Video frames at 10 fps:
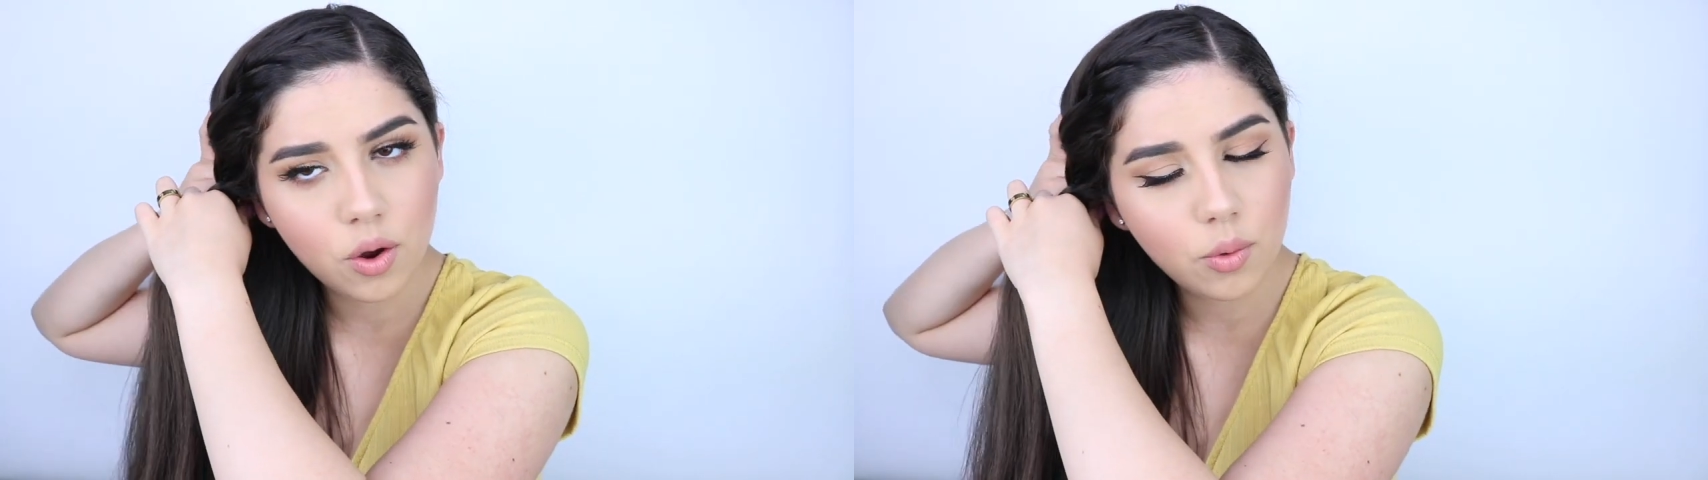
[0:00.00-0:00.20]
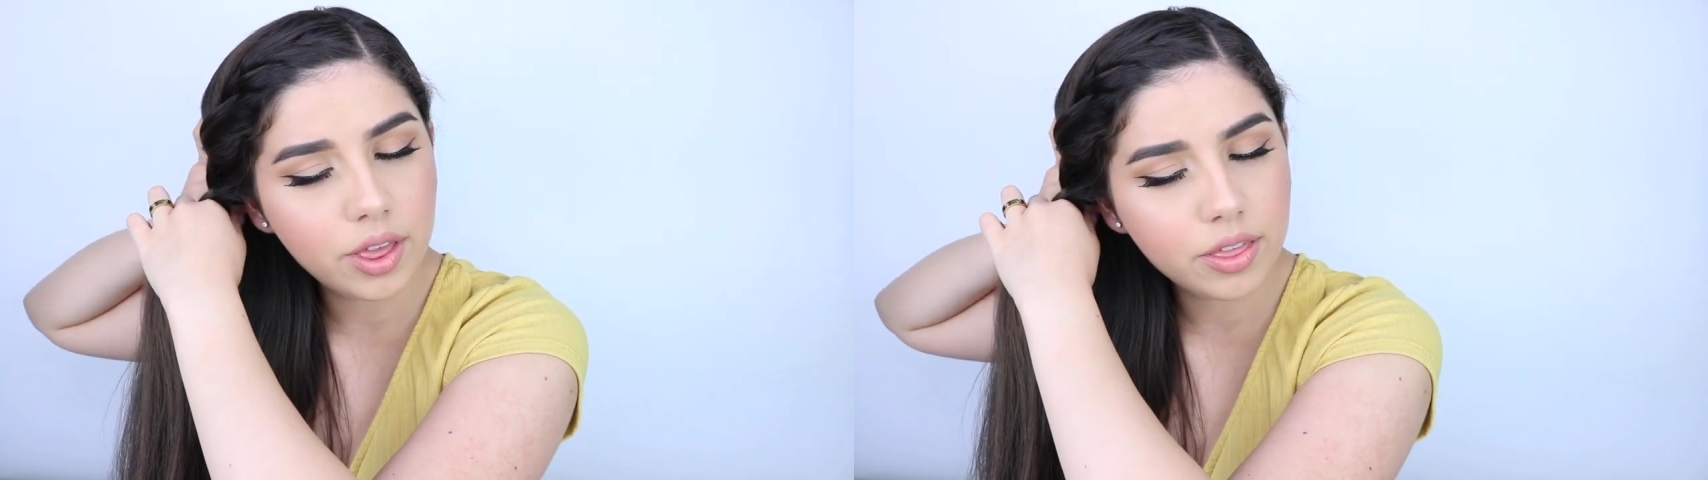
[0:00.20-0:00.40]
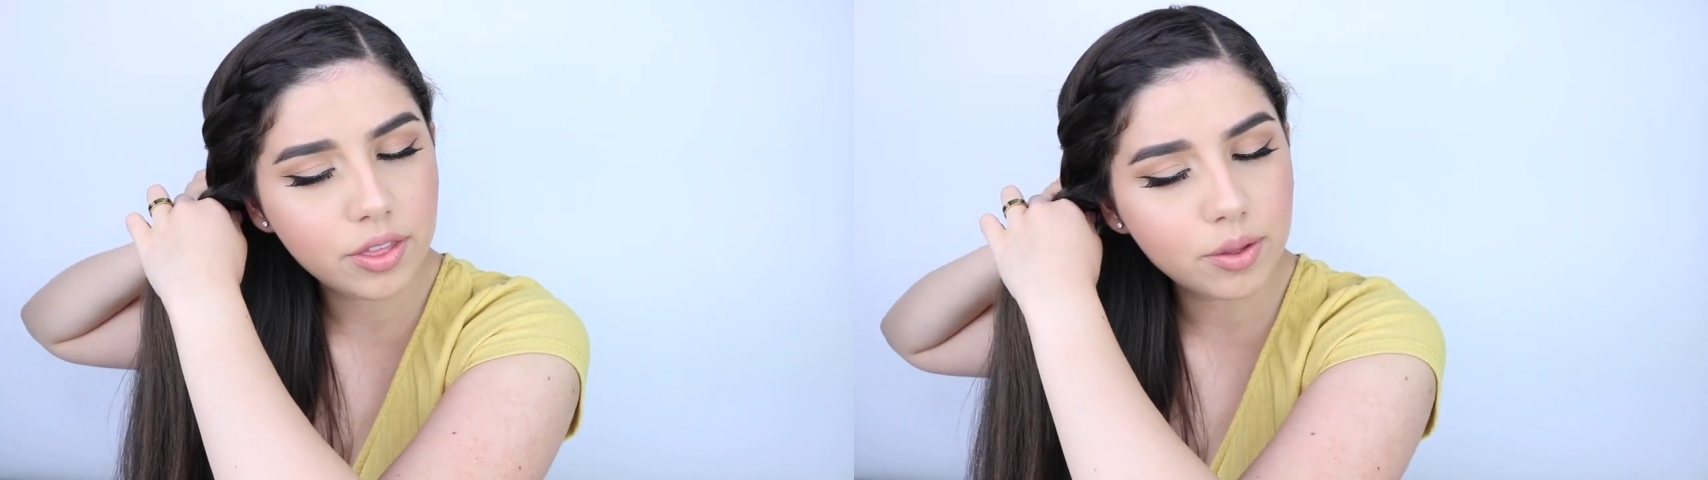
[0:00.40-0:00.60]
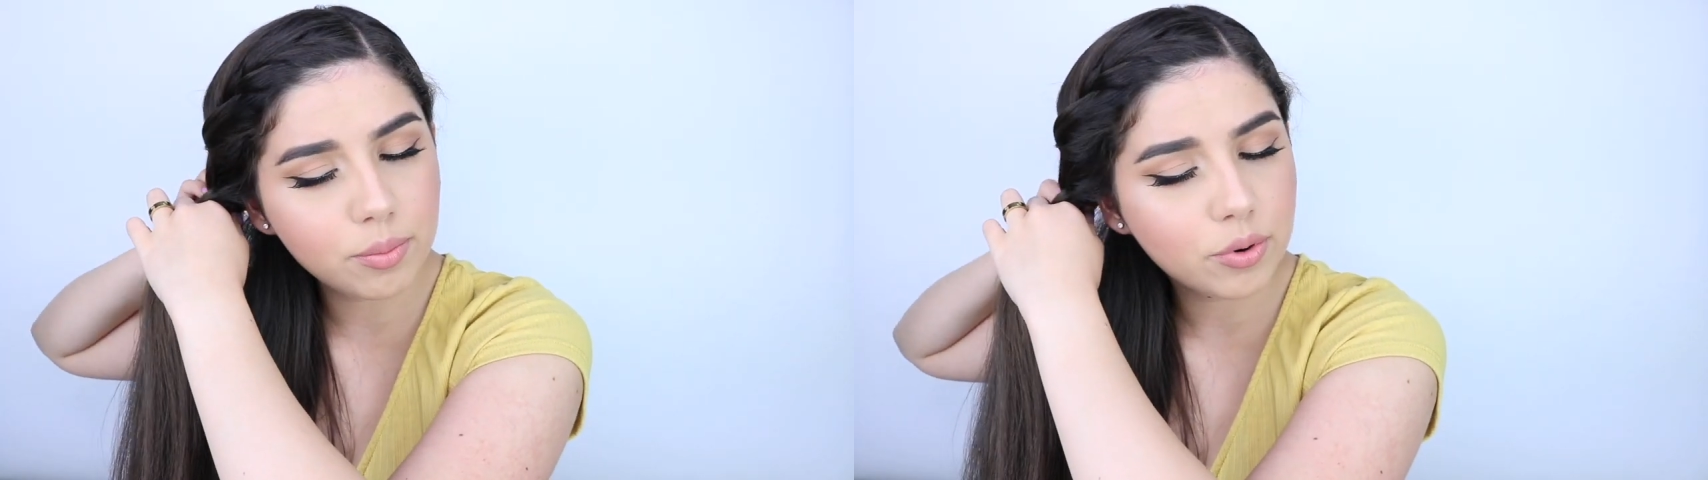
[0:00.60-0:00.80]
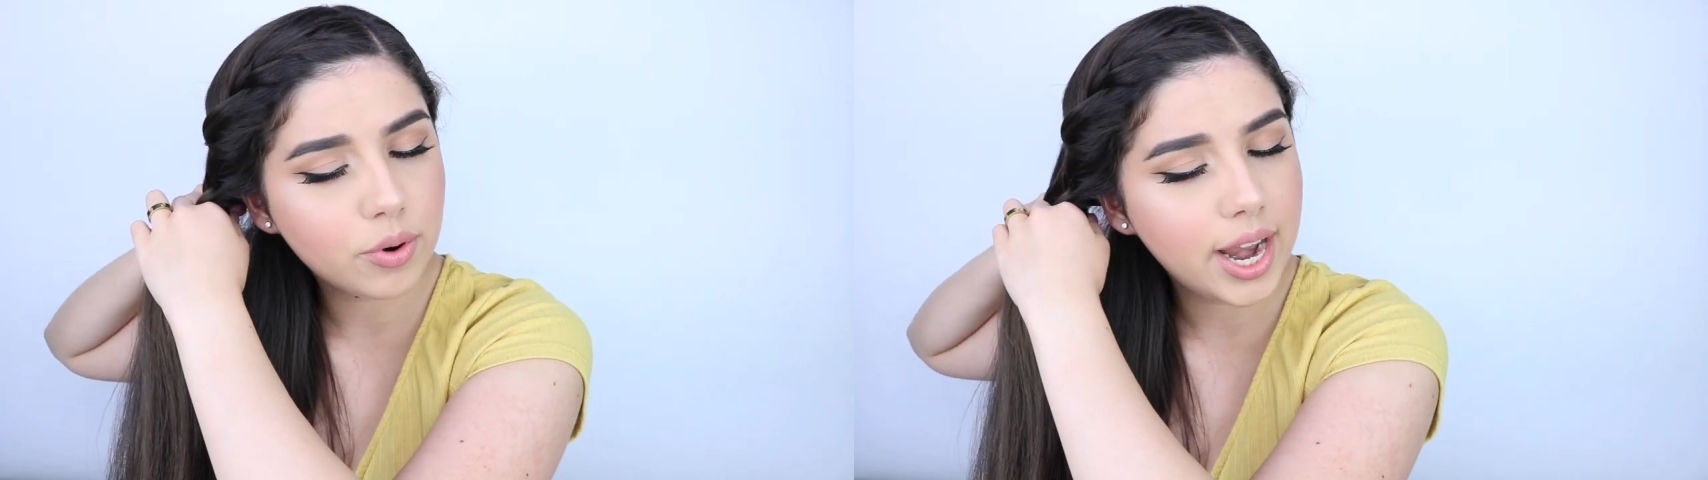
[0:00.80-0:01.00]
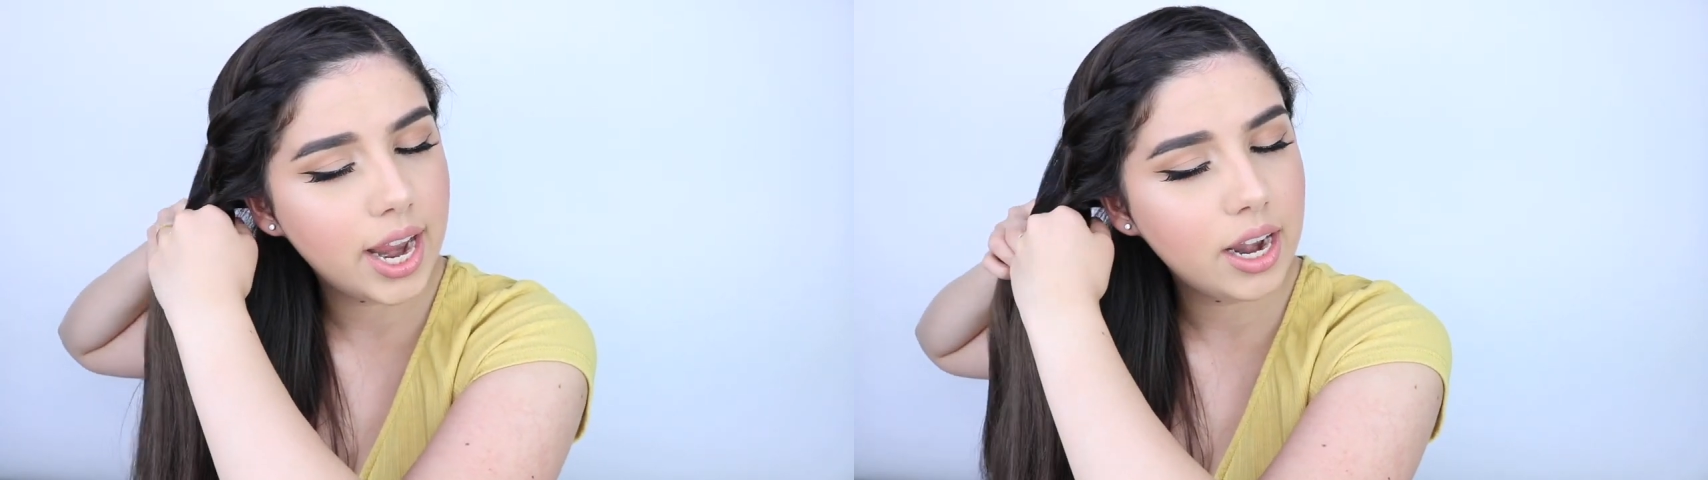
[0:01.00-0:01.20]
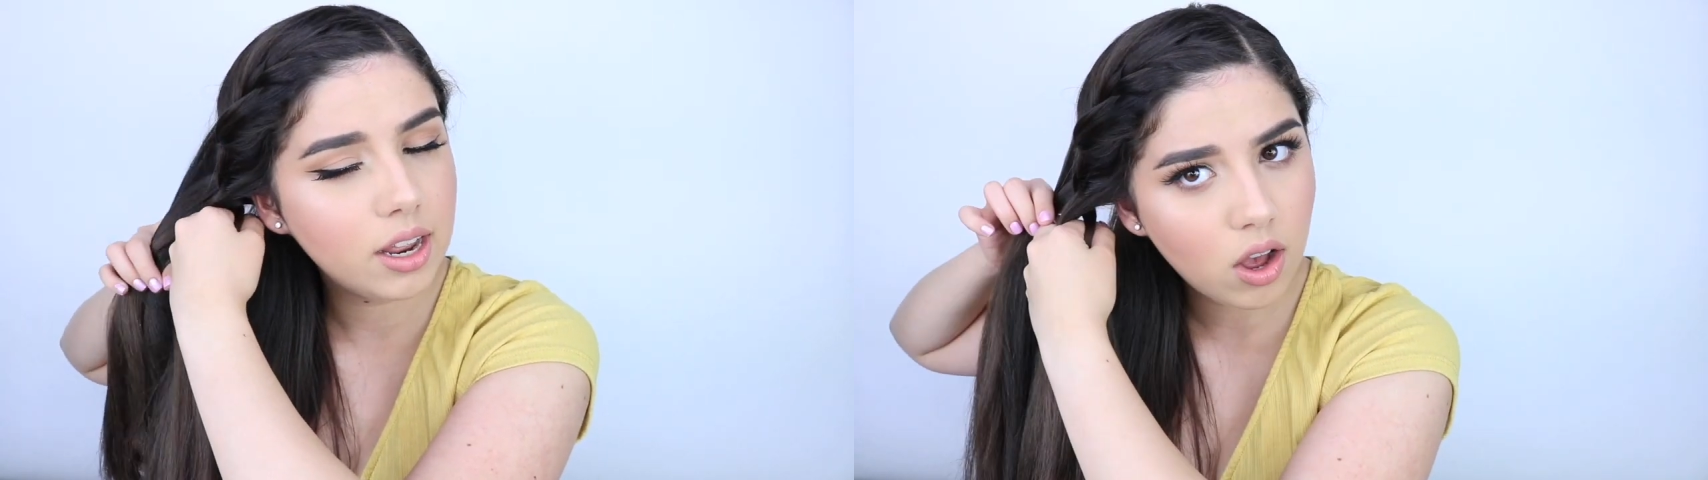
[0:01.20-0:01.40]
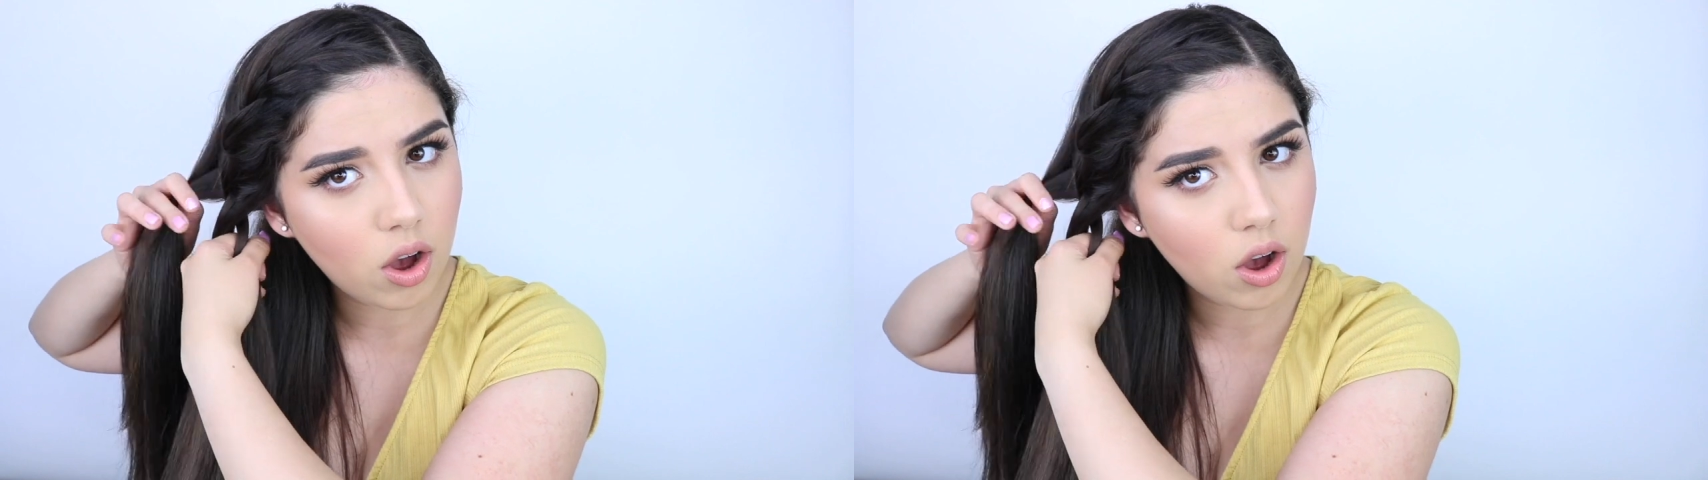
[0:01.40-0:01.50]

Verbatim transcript: with the braid